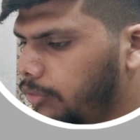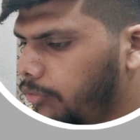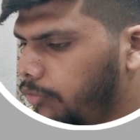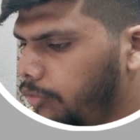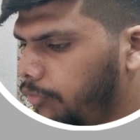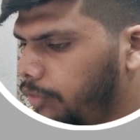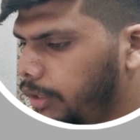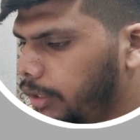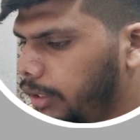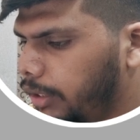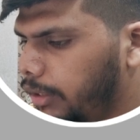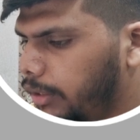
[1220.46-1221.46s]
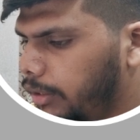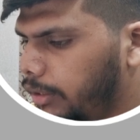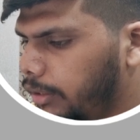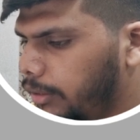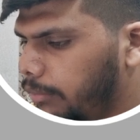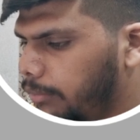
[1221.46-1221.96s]
59,
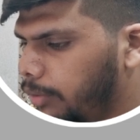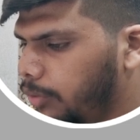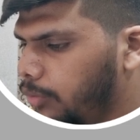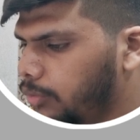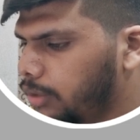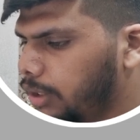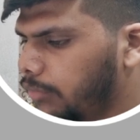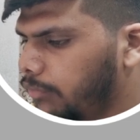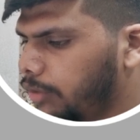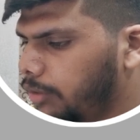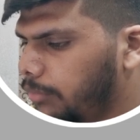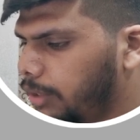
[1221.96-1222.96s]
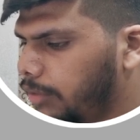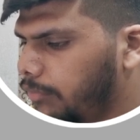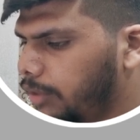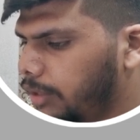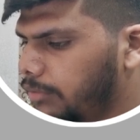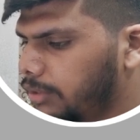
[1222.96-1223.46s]
because in 1 minute
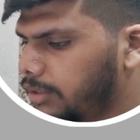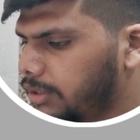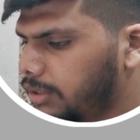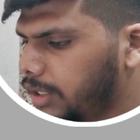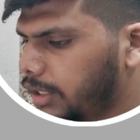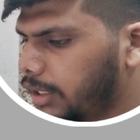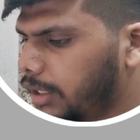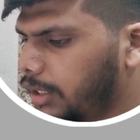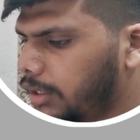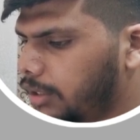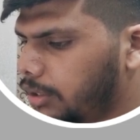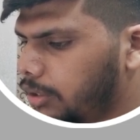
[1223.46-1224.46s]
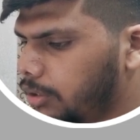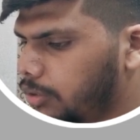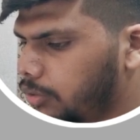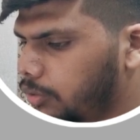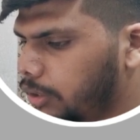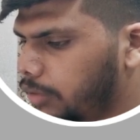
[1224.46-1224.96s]
we have 60 seconds,
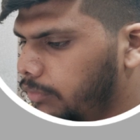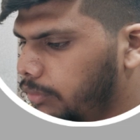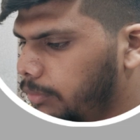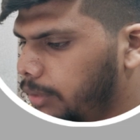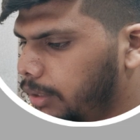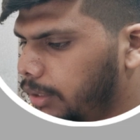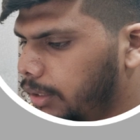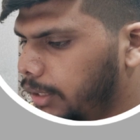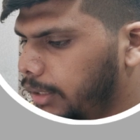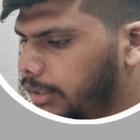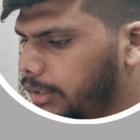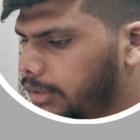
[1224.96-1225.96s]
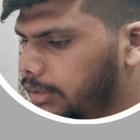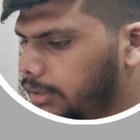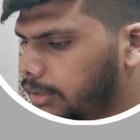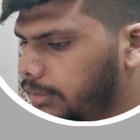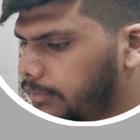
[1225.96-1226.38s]
so it will be like this.